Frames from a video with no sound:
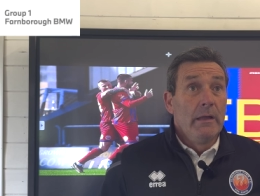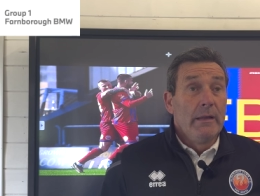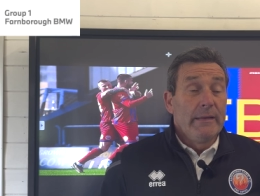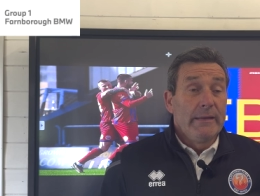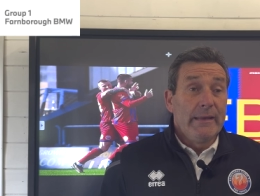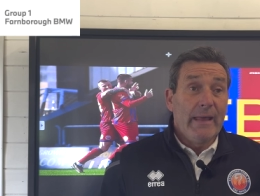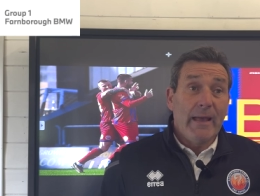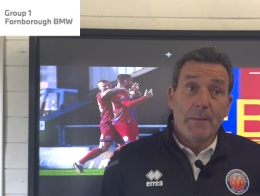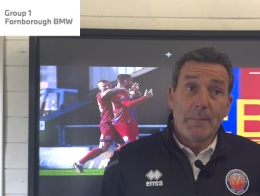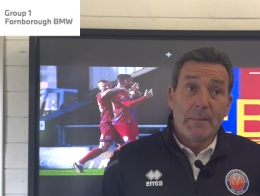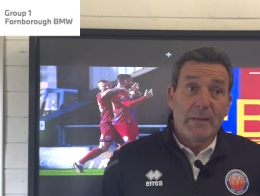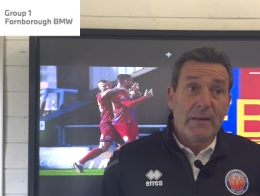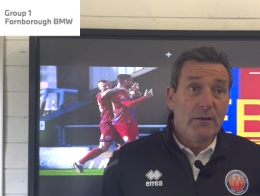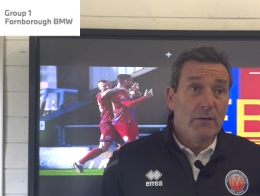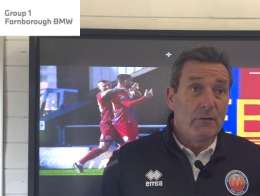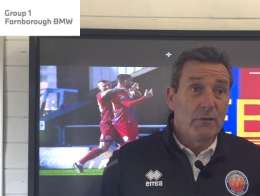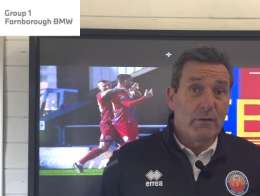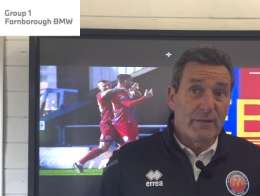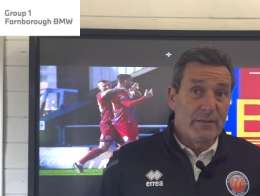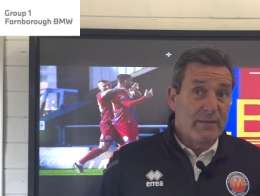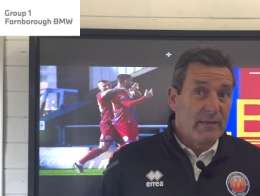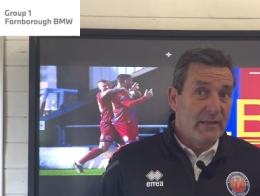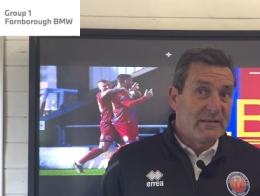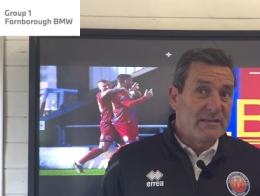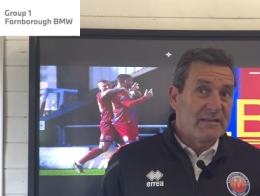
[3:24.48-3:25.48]
Yeah, I mean, look,
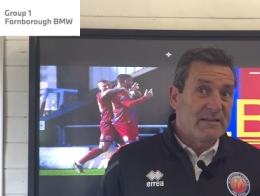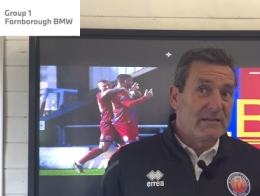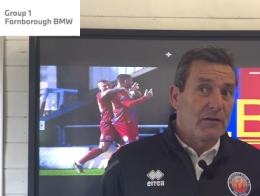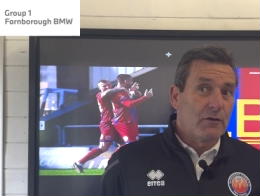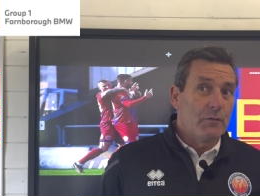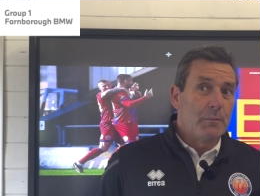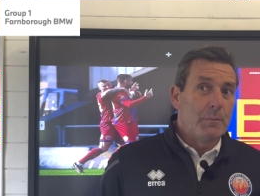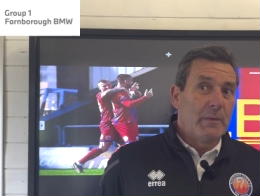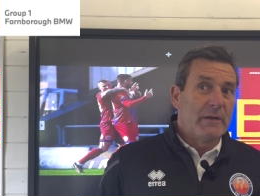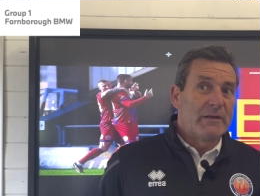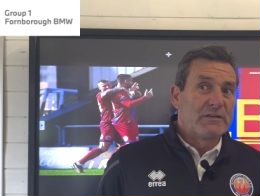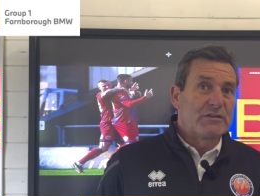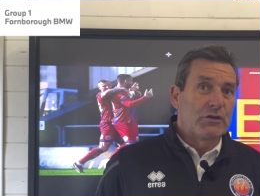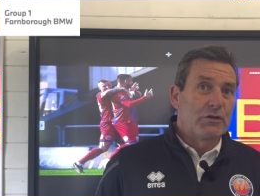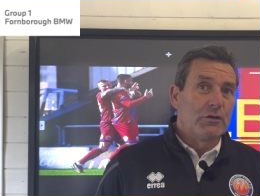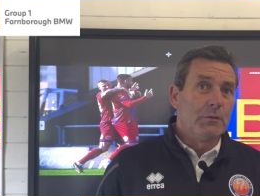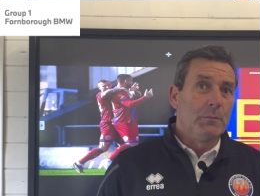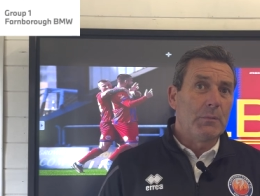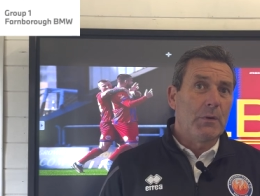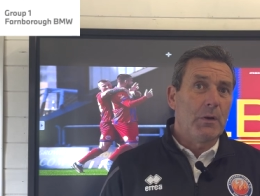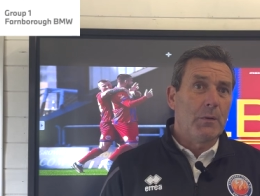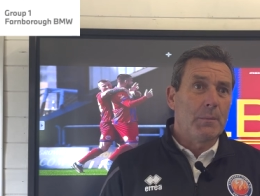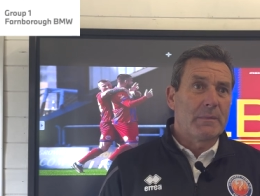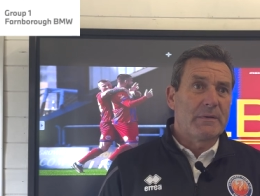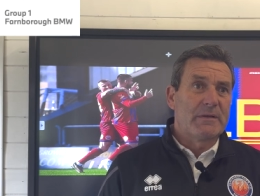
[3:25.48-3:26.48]
it's a
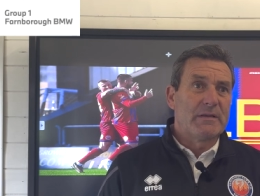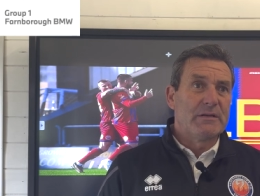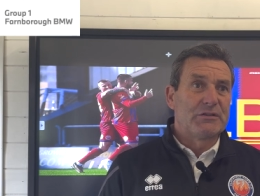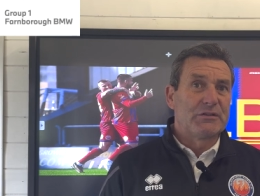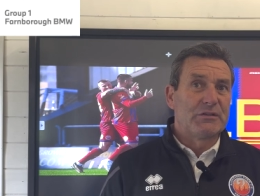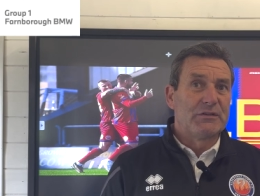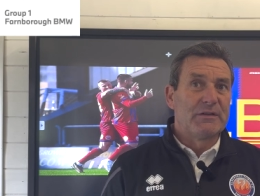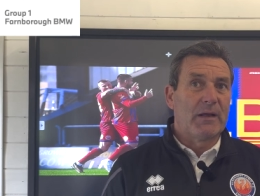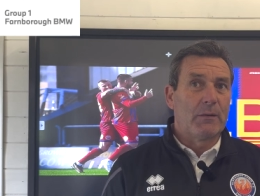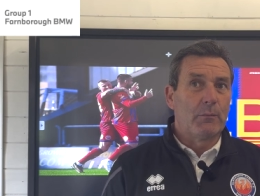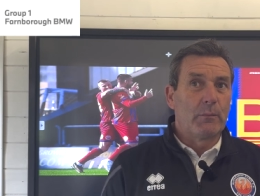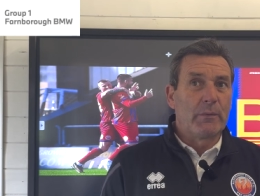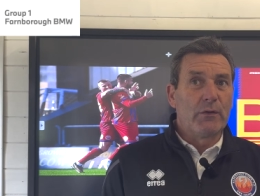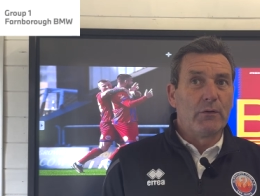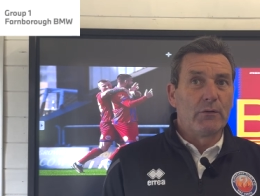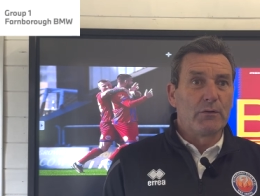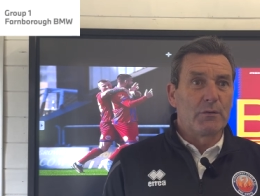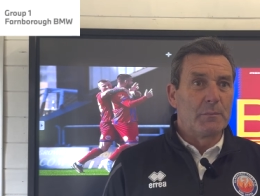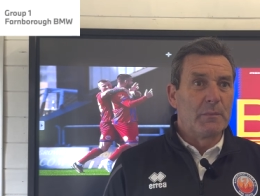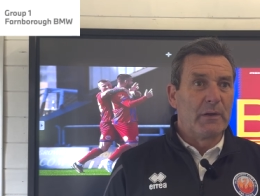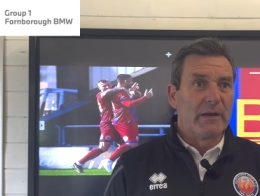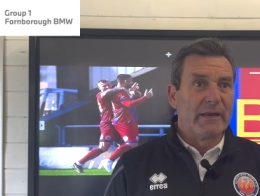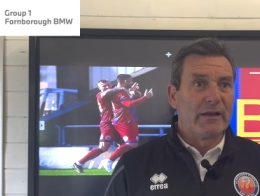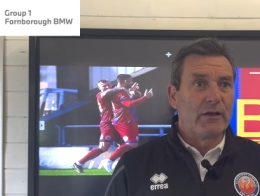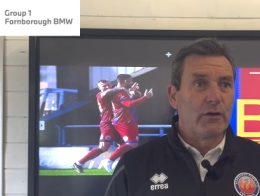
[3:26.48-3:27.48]
cup competition that we
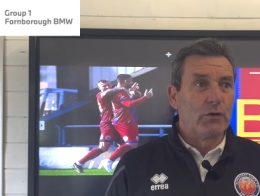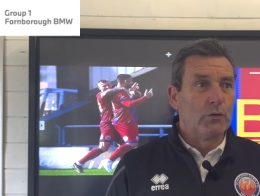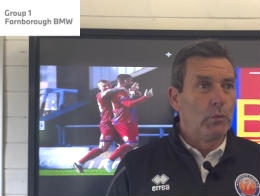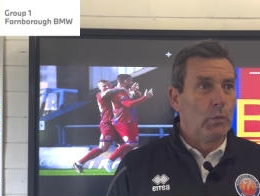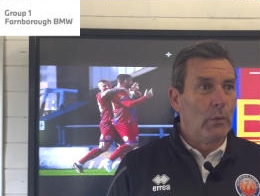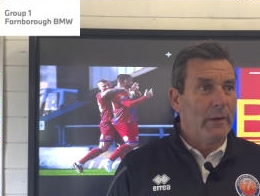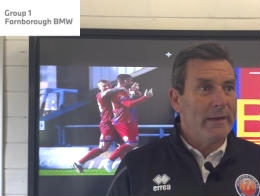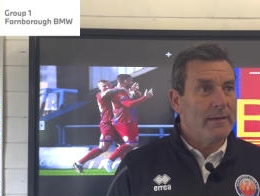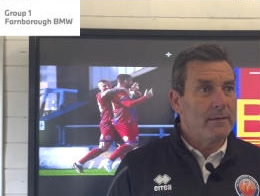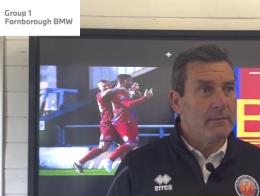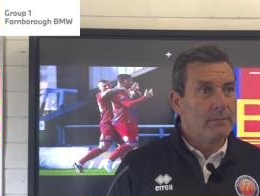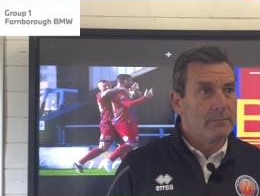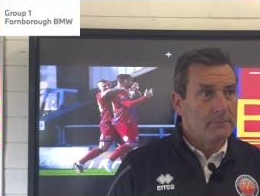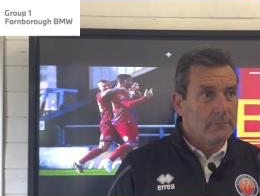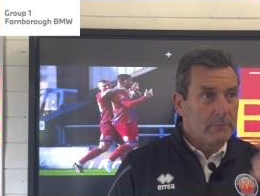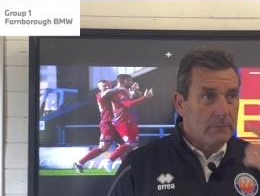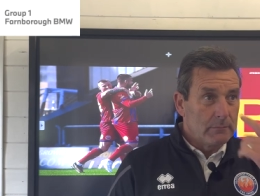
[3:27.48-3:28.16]
ultimately could win.